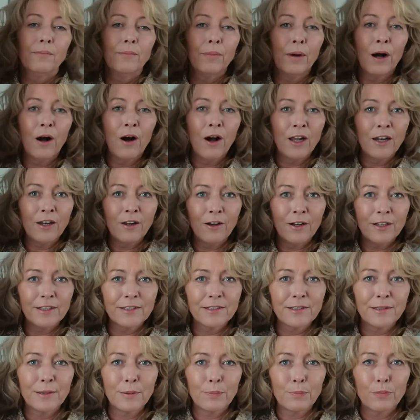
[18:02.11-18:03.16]
but I
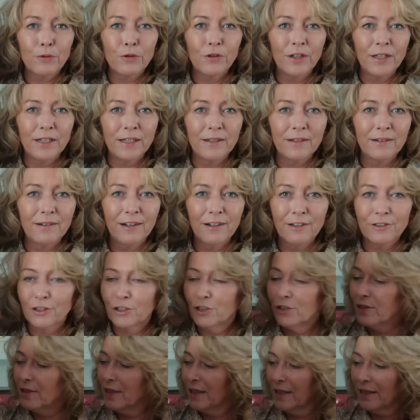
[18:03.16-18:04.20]
liked the print. I
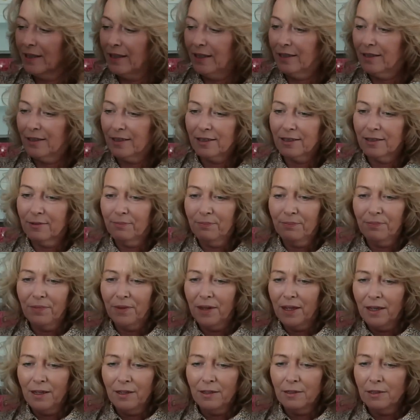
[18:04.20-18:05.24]
just think it's
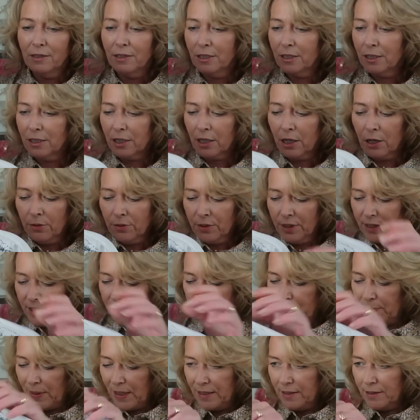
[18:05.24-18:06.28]
so
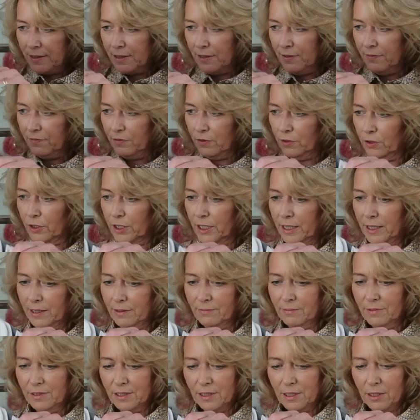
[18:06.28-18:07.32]
expensive
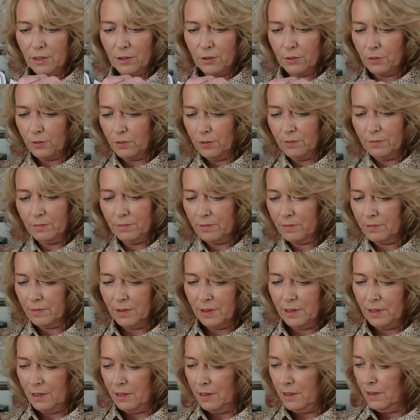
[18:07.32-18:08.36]
looking, so
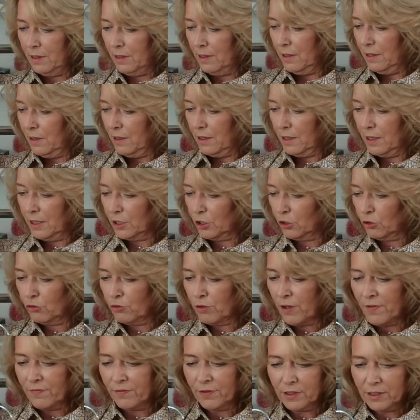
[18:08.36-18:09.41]

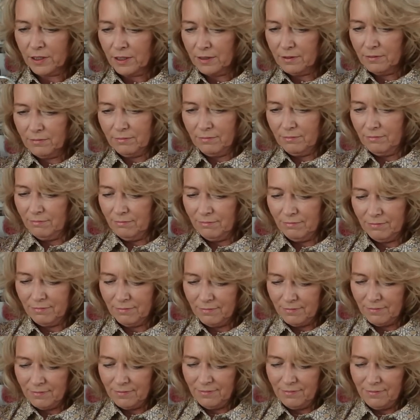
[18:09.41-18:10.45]
extravagant,
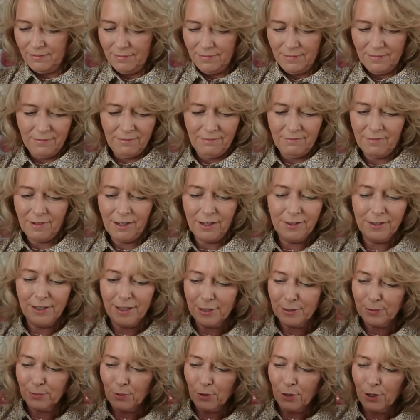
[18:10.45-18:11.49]
and
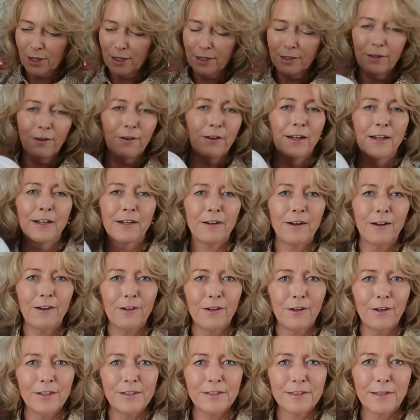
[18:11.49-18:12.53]
that's what I like. I
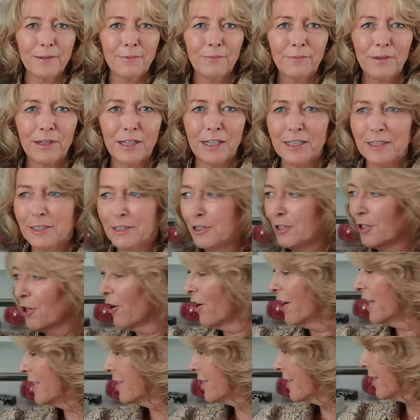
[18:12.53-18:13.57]
like something
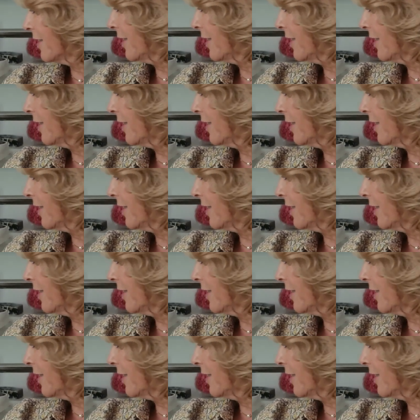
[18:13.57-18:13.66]
nice